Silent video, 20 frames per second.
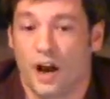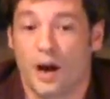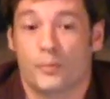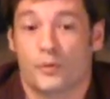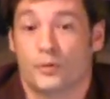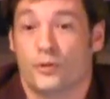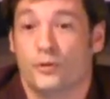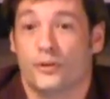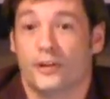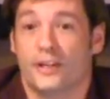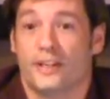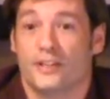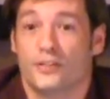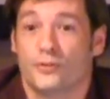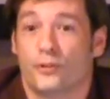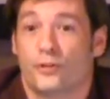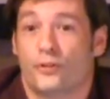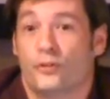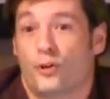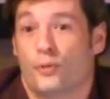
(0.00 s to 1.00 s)

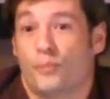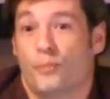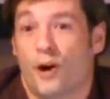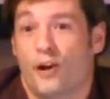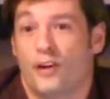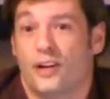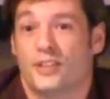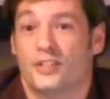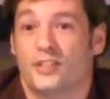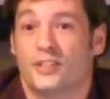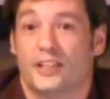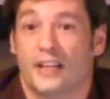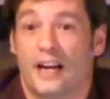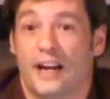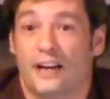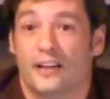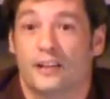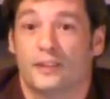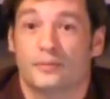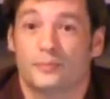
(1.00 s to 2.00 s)
opportunities for third parties to
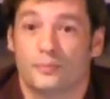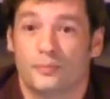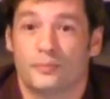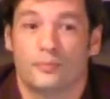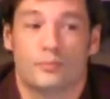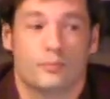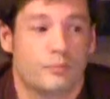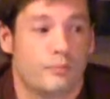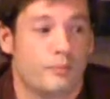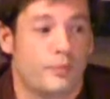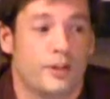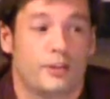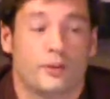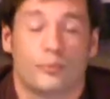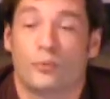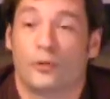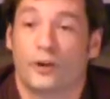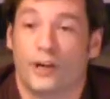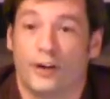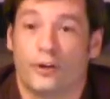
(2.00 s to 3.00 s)
kind of
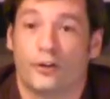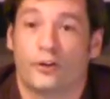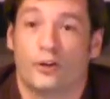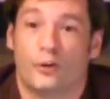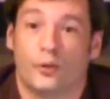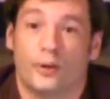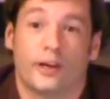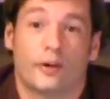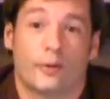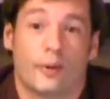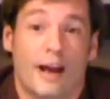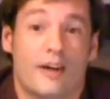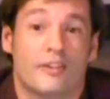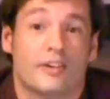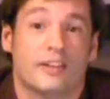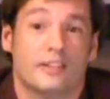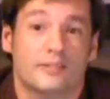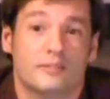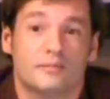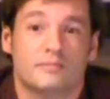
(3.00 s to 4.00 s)
build a prettier GUI
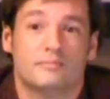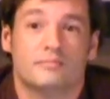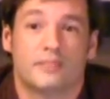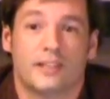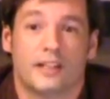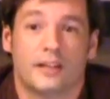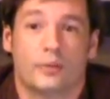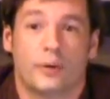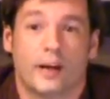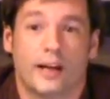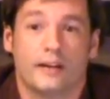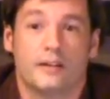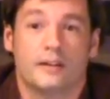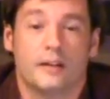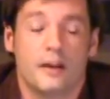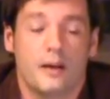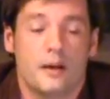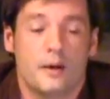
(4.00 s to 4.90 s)
around it in a way.